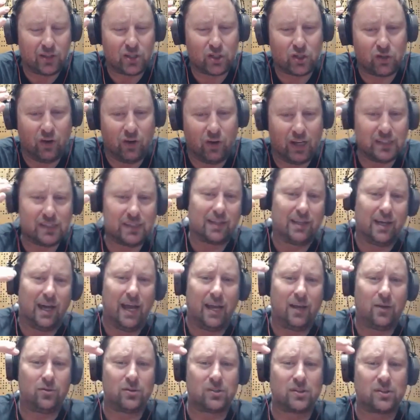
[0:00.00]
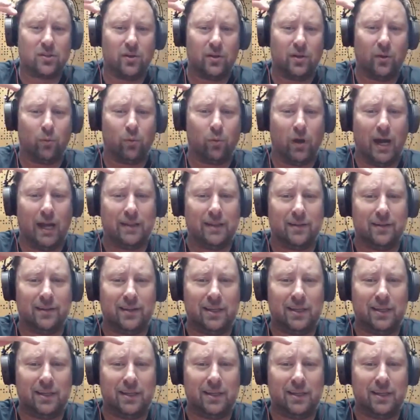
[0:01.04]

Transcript: Trust the guy who's going to write an